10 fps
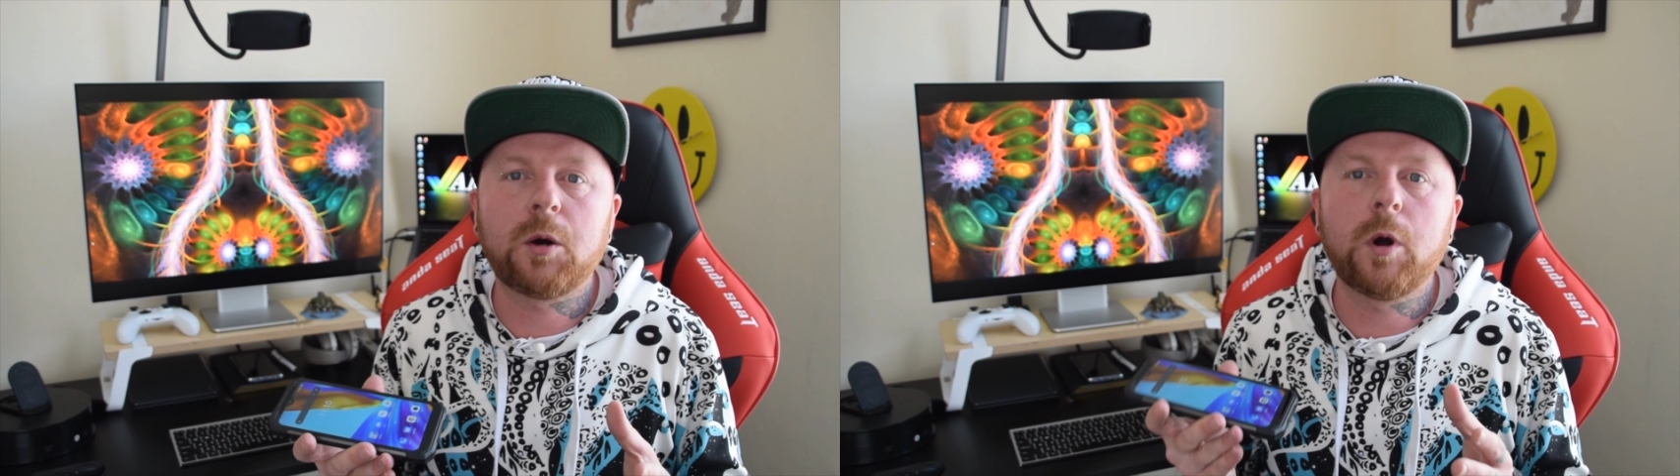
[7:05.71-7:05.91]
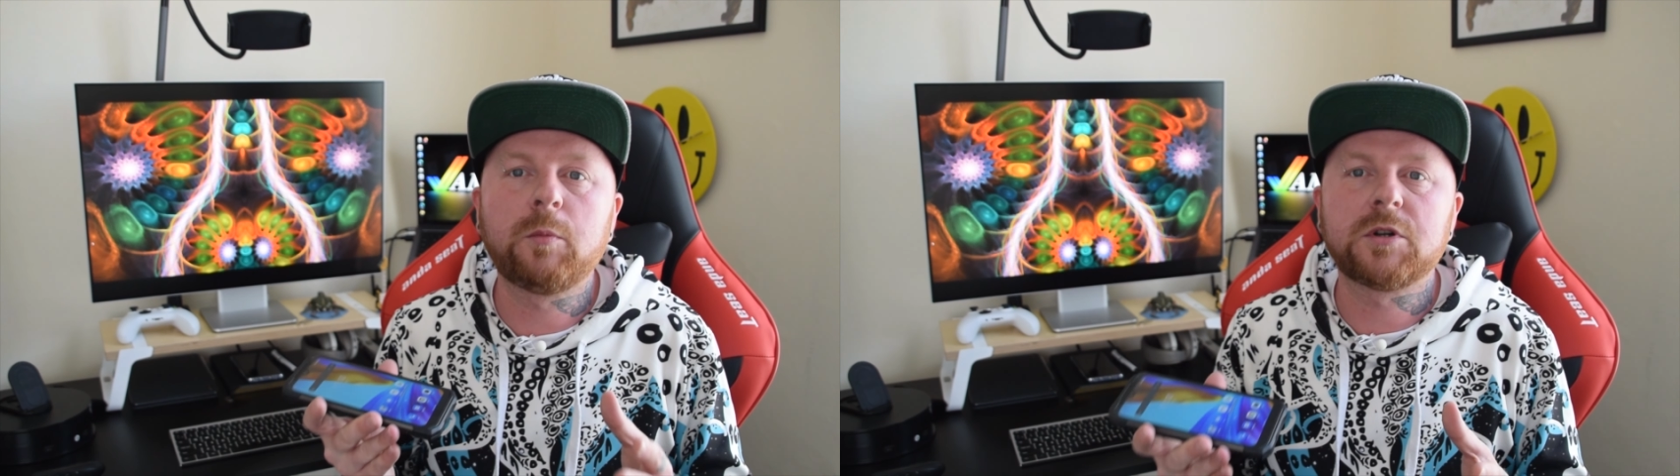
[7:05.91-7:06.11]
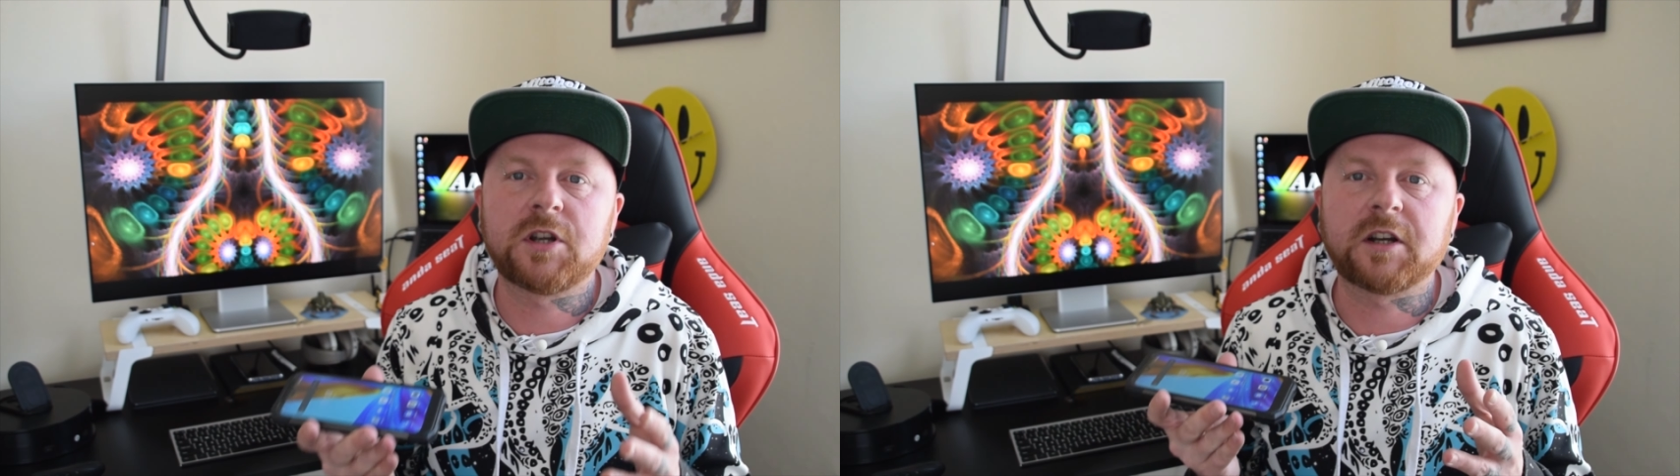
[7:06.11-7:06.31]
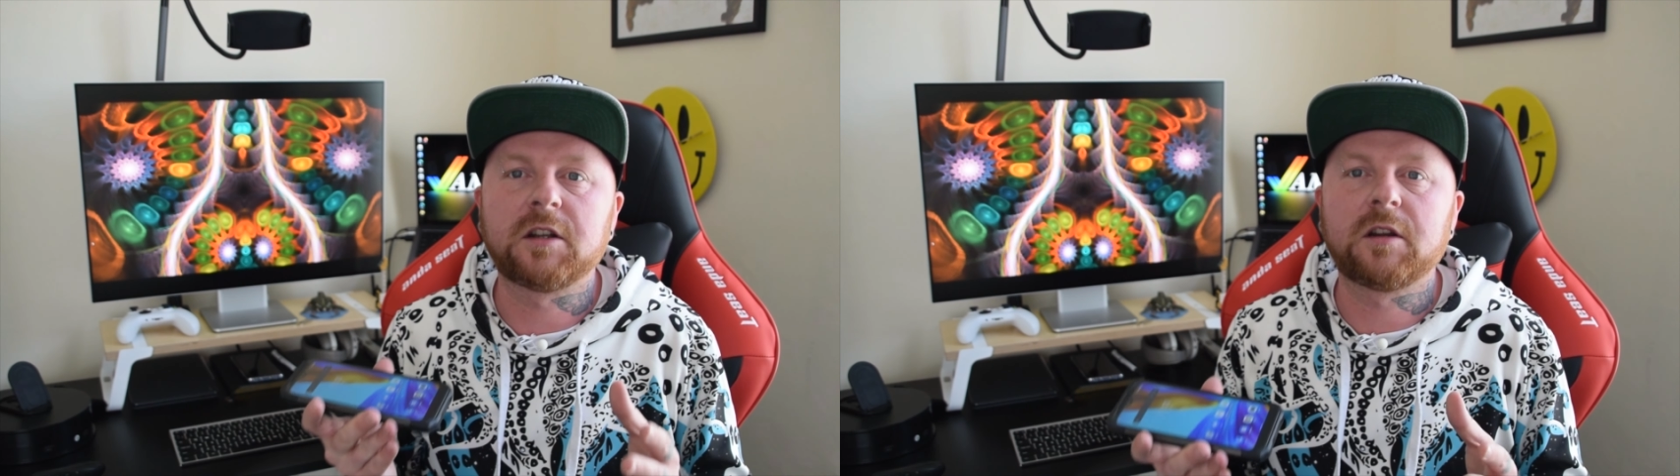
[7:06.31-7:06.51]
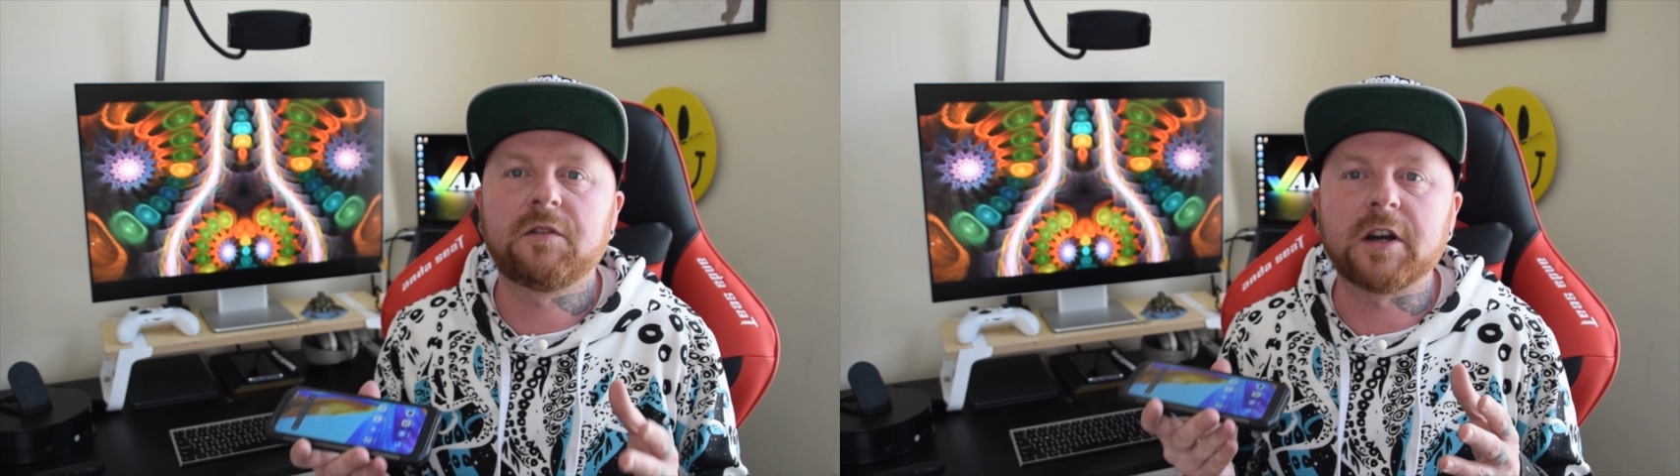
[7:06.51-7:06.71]
well protected
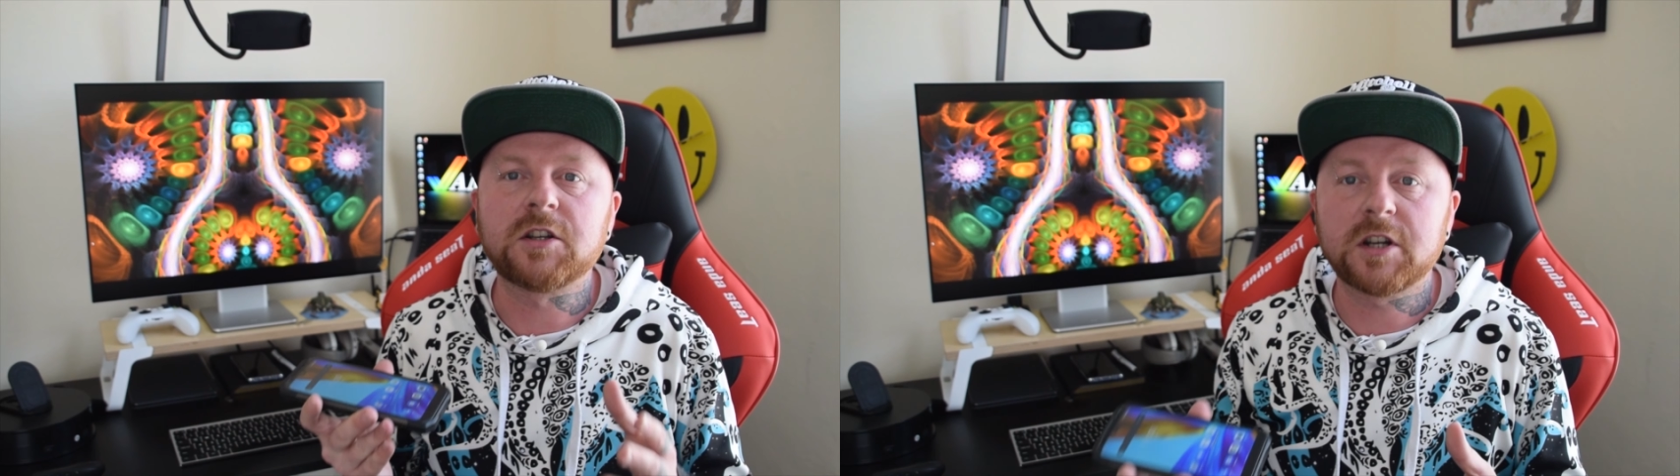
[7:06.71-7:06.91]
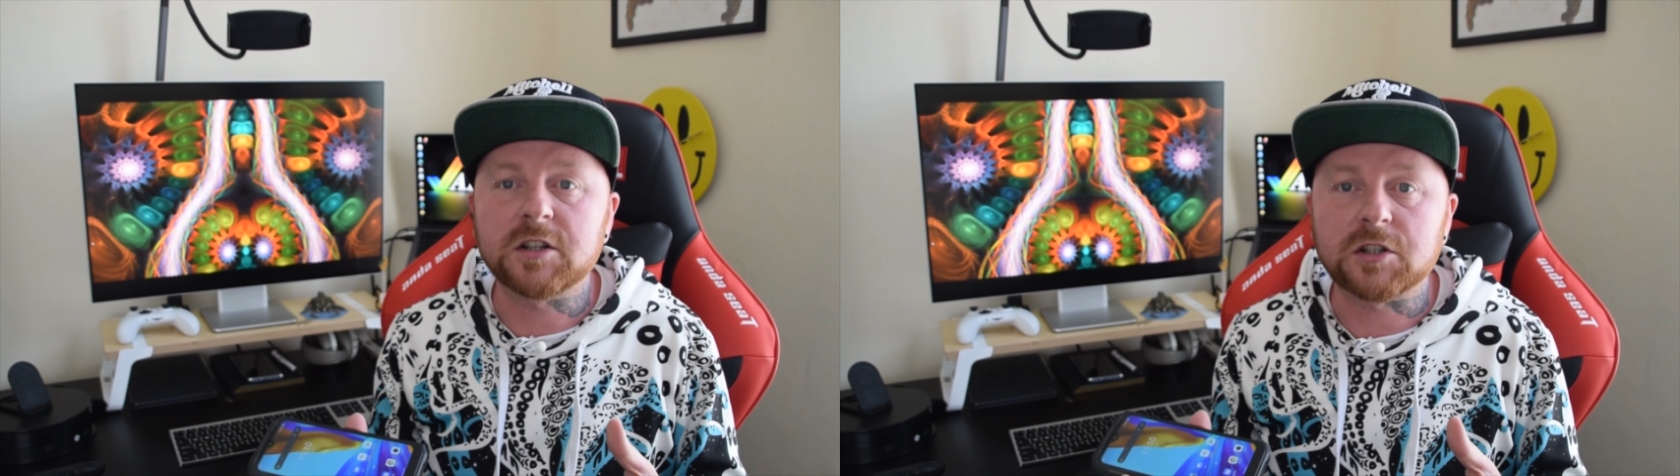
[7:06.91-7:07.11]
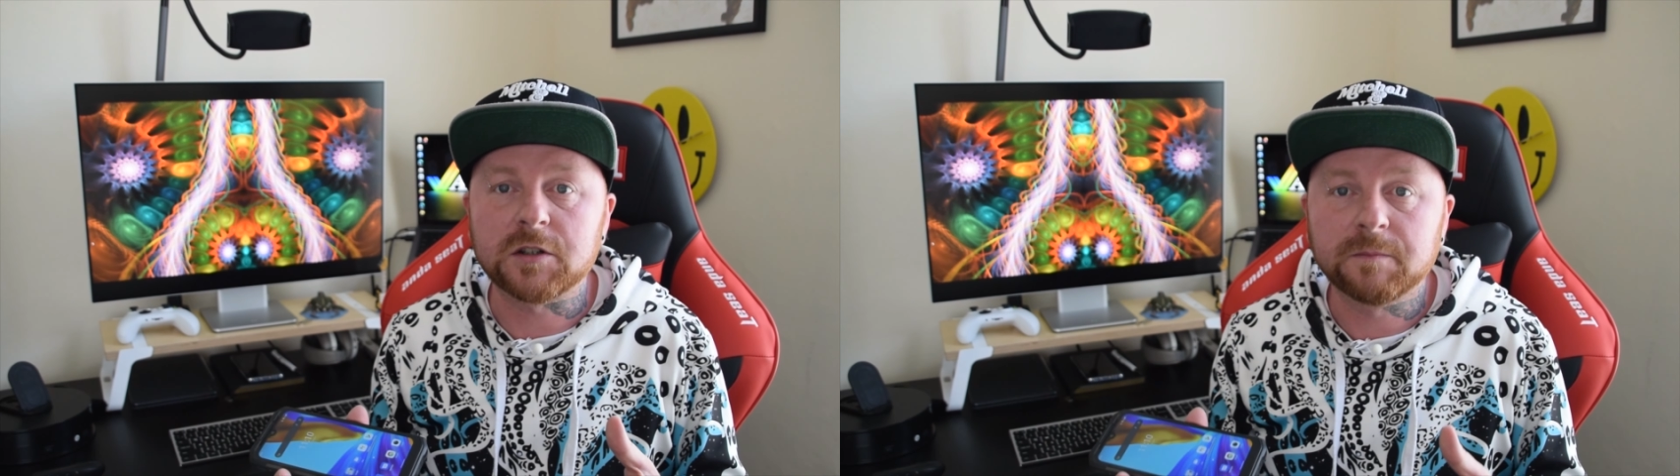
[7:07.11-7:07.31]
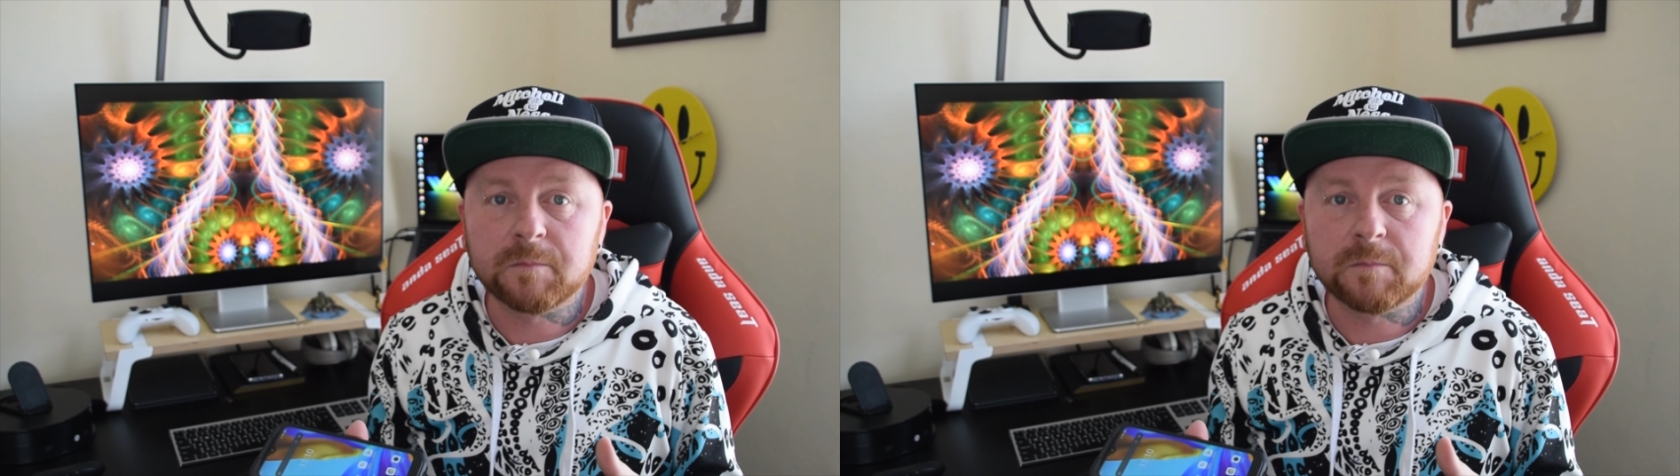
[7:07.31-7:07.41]
a device is.